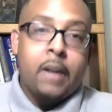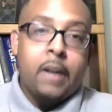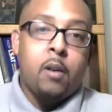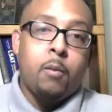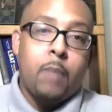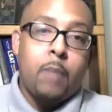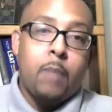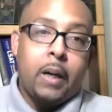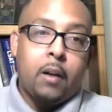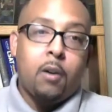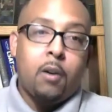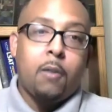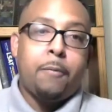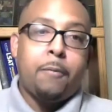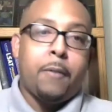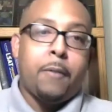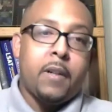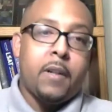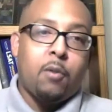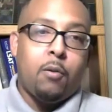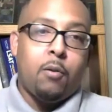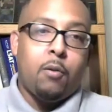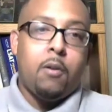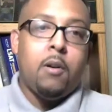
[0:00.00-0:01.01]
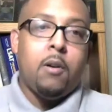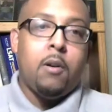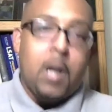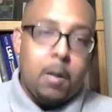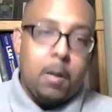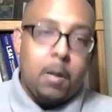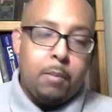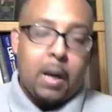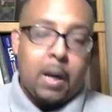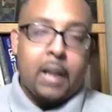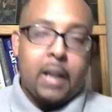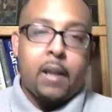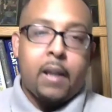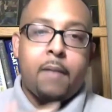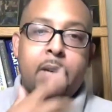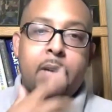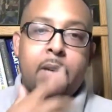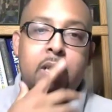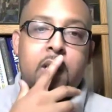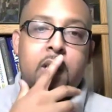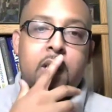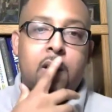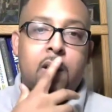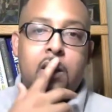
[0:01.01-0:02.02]
But my girlfriend's going to probably
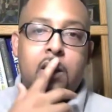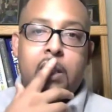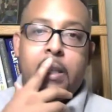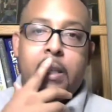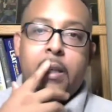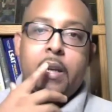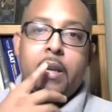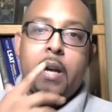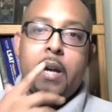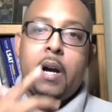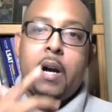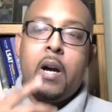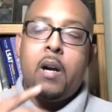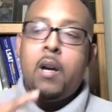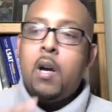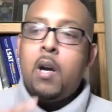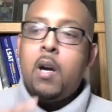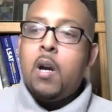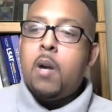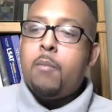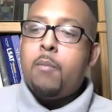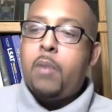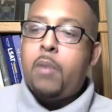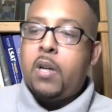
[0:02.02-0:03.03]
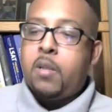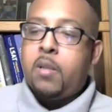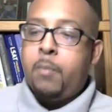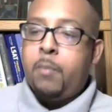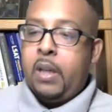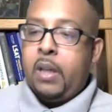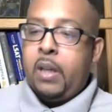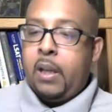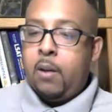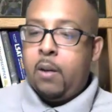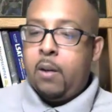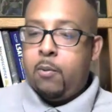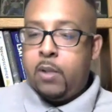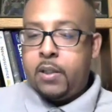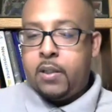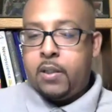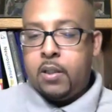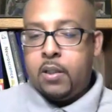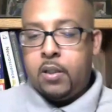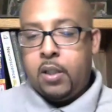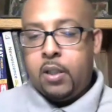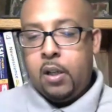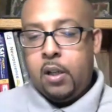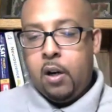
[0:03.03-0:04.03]
eventually pressure me to get one since
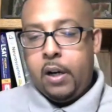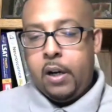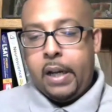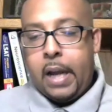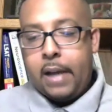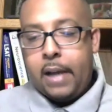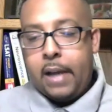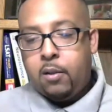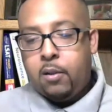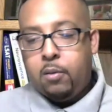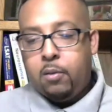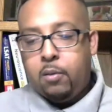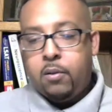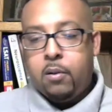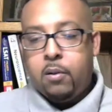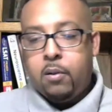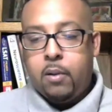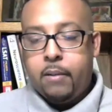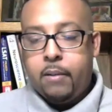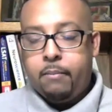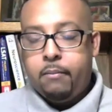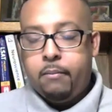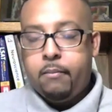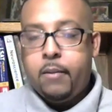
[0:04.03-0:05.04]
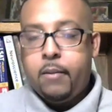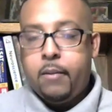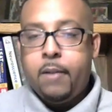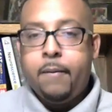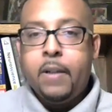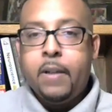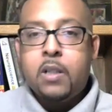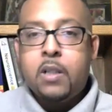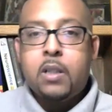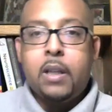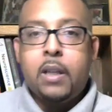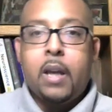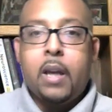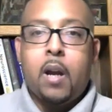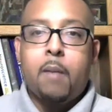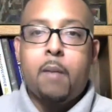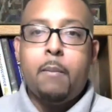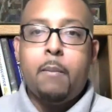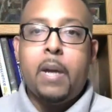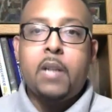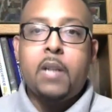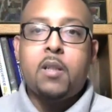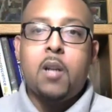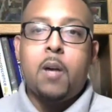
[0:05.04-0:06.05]
she already got two, so I eventually got to
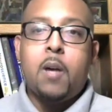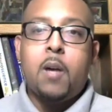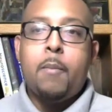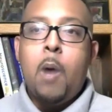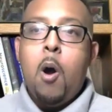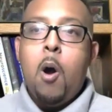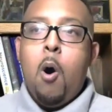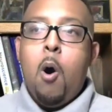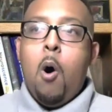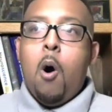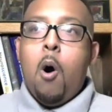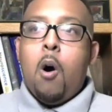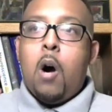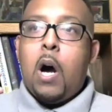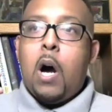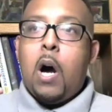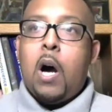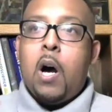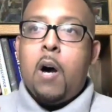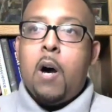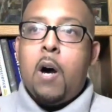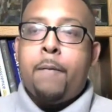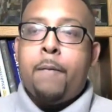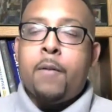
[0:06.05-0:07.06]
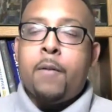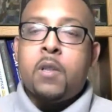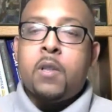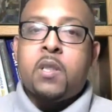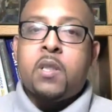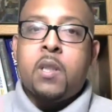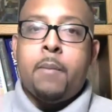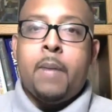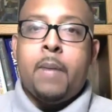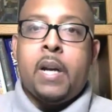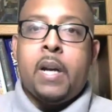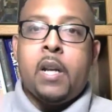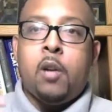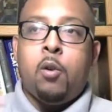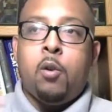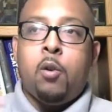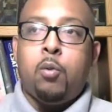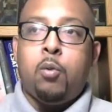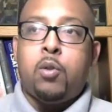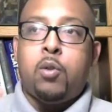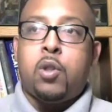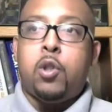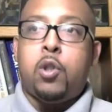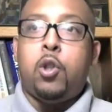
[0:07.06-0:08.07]
match up. For somebody
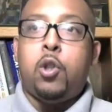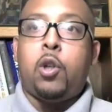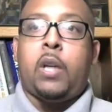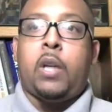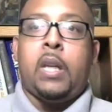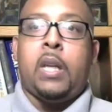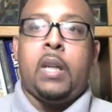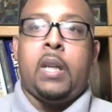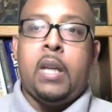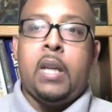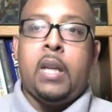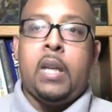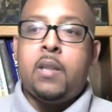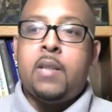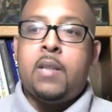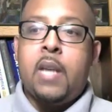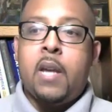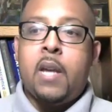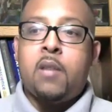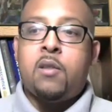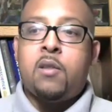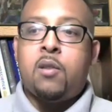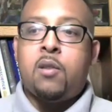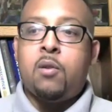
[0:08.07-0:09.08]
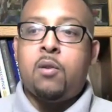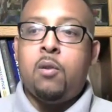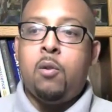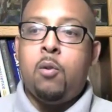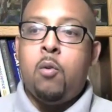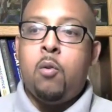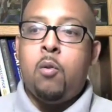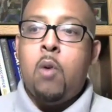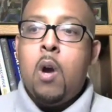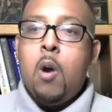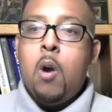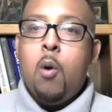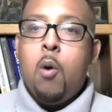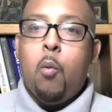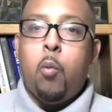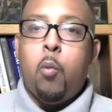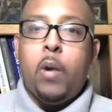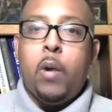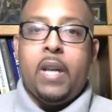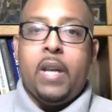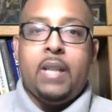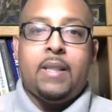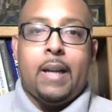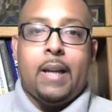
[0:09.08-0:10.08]
who's looking to get a tattoo, when
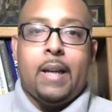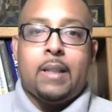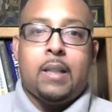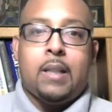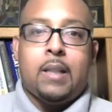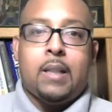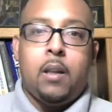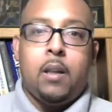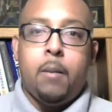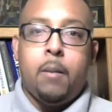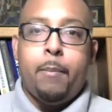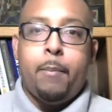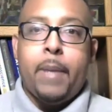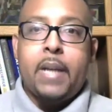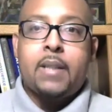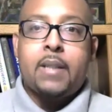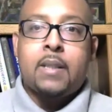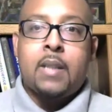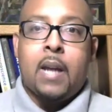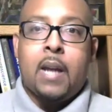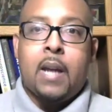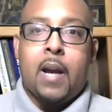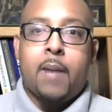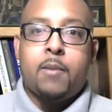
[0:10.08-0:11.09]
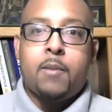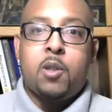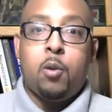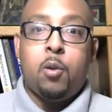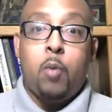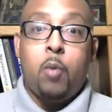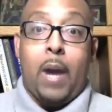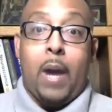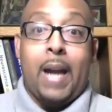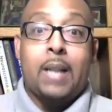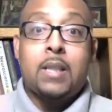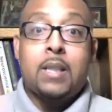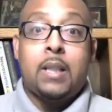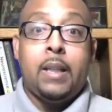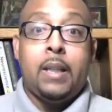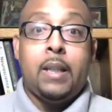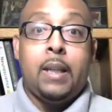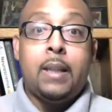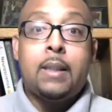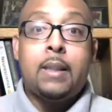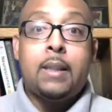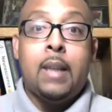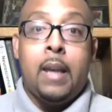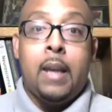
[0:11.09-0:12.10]
is actually the best time to actually
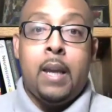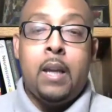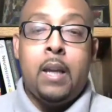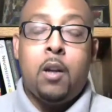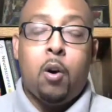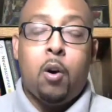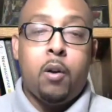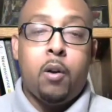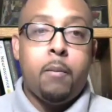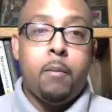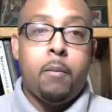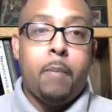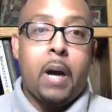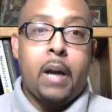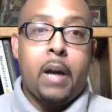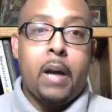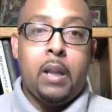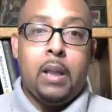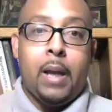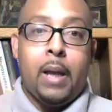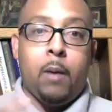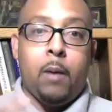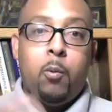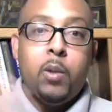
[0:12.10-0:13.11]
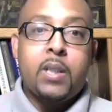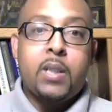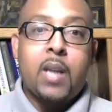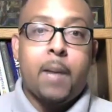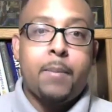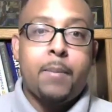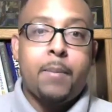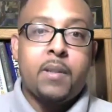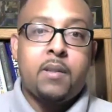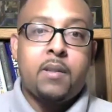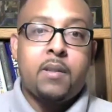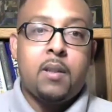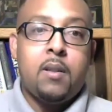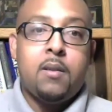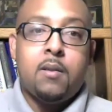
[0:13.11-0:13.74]
get the ink on their body? Like what type of season?